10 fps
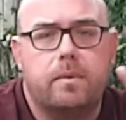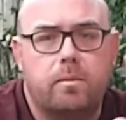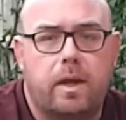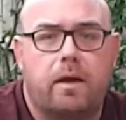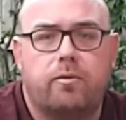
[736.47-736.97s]

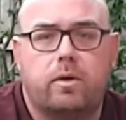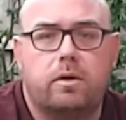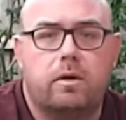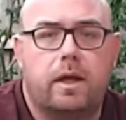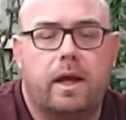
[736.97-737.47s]
We have one
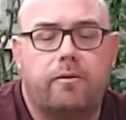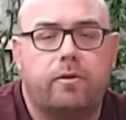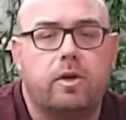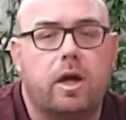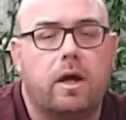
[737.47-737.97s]
in our
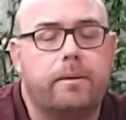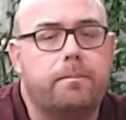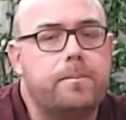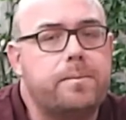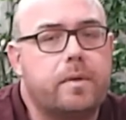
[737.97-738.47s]
front garden.
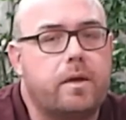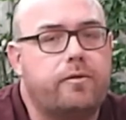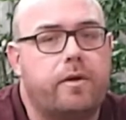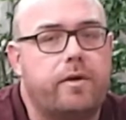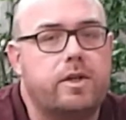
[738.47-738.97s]
It's
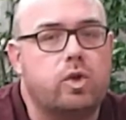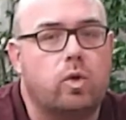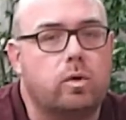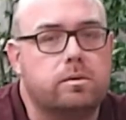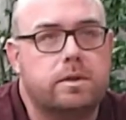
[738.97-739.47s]
very, very
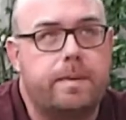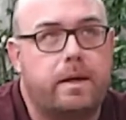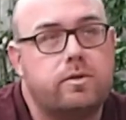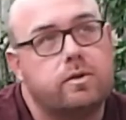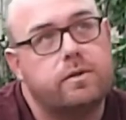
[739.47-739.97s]
tall. It's
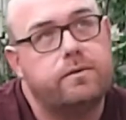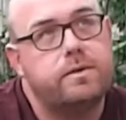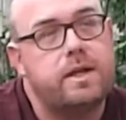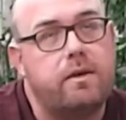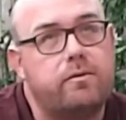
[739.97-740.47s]
about sort of
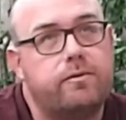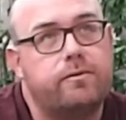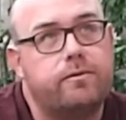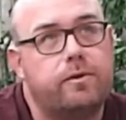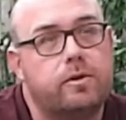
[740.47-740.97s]
10
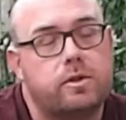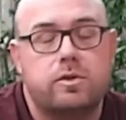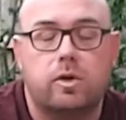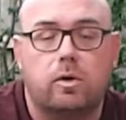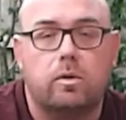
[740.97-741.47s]
foot
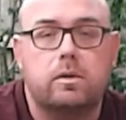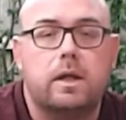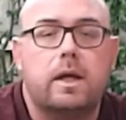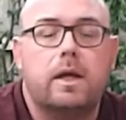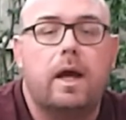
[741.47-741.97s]
tall,
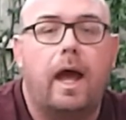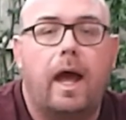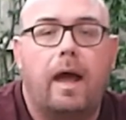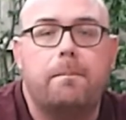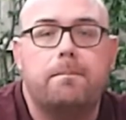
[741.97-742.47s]

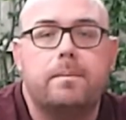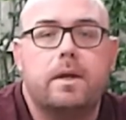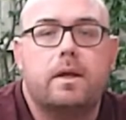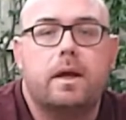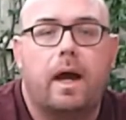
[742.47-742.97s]
and
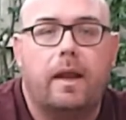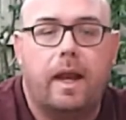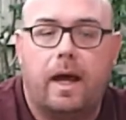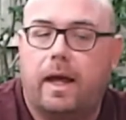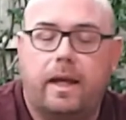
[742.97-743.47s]

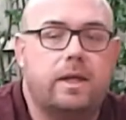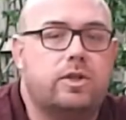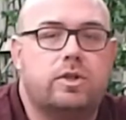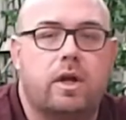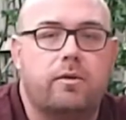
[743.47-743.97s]
that
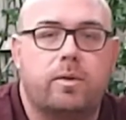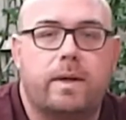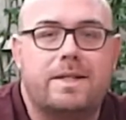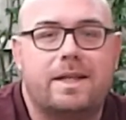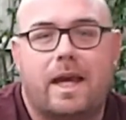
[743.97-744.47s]
each over the
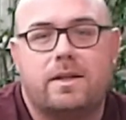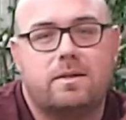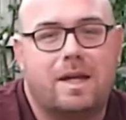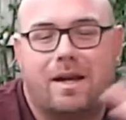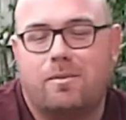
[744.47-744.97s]
winter gets
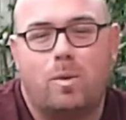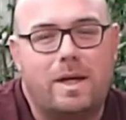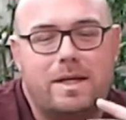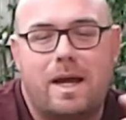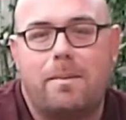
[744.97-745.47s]
kind of
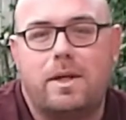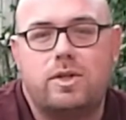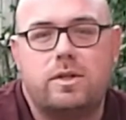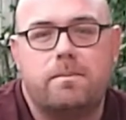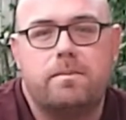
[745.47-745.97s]
wind
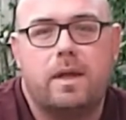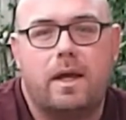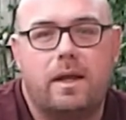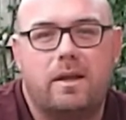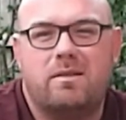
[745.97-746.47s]
damaged,
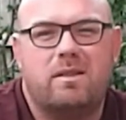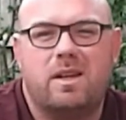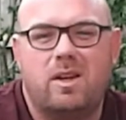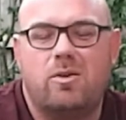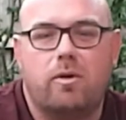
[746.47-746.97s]
and the
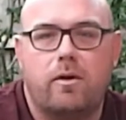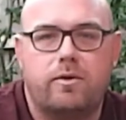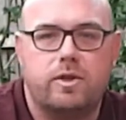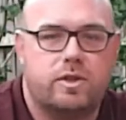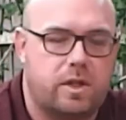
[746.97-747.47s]
new
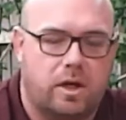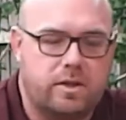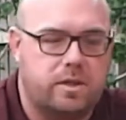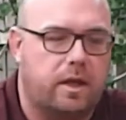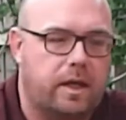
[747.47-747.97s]
growth just
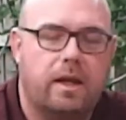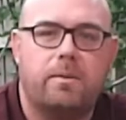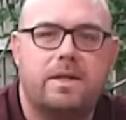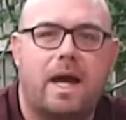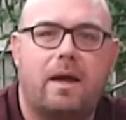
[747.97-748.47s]
starts slightly
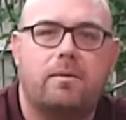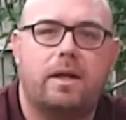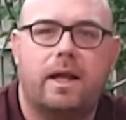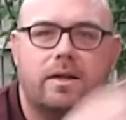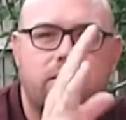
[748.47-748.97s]
lower down,
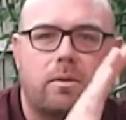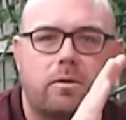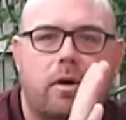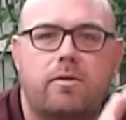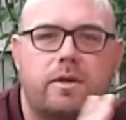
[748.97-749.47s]
and that top
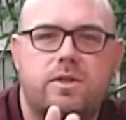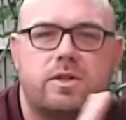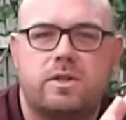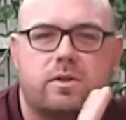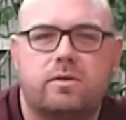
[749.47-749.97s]
growth is
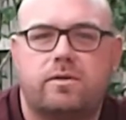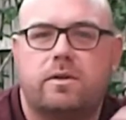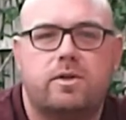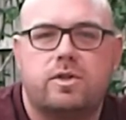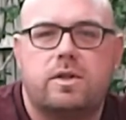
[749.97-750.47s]
just
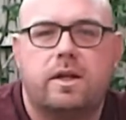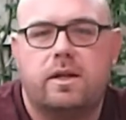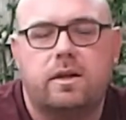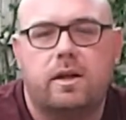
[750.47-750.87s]
it